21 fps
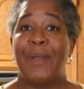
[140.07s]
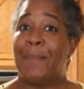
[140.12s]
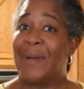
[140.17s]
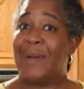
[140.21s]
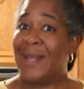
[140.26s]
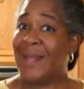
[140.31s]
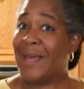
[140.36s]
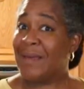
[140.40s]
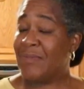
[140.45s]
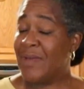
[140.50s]

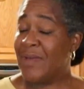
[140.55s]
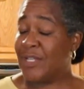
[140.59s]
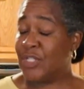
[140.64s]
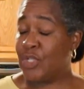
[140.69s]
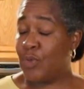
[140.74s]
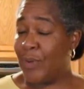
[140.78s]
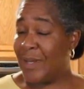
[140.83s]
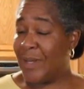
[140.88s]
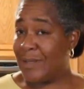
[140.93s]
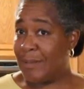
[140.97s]
but I like things
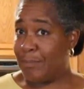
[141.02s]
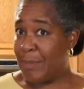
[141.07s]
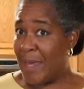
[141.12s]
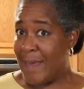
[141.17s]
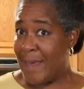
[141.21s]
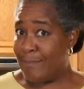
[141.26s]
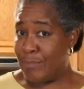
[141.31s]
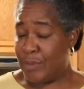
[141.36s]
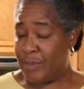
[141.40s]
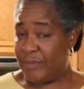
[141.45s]
quick
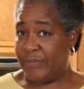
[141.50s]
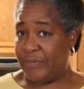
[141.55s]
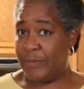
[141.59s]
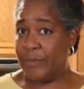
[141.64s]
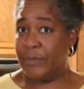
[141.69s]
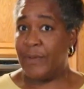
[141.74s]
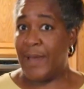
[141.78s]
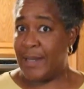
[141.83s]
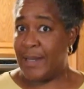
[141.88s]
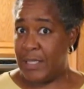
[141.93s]
and
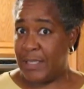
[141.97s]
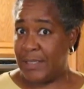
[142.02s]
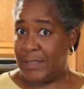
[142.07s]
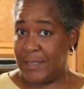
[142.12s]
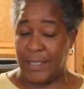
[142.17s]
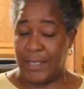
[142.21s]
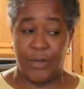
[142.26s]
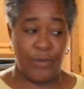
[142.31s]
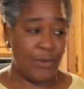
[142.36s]
beautiful and easy.